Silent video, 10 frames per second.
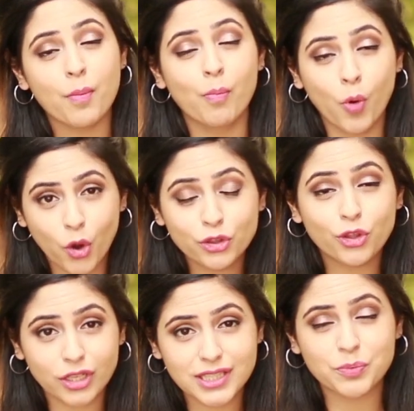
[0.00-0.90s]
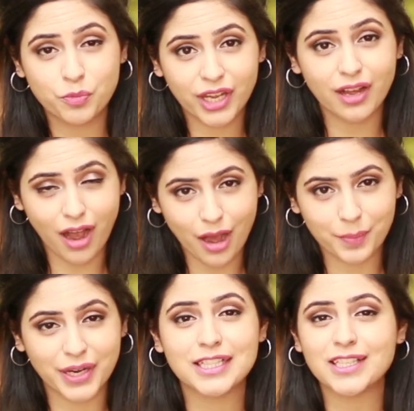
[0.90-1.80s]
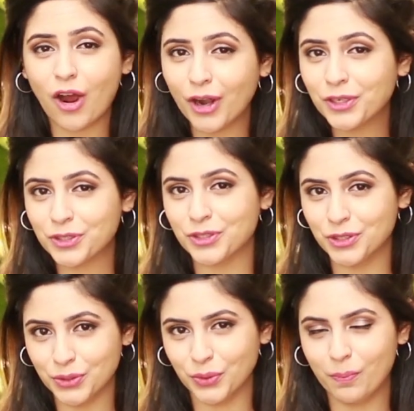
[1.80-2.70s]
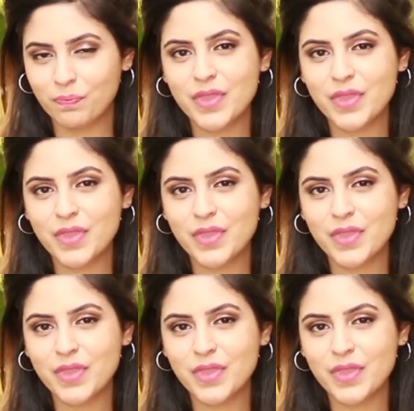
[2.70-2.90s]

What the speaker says: more thoughts spring up and it's harder to do.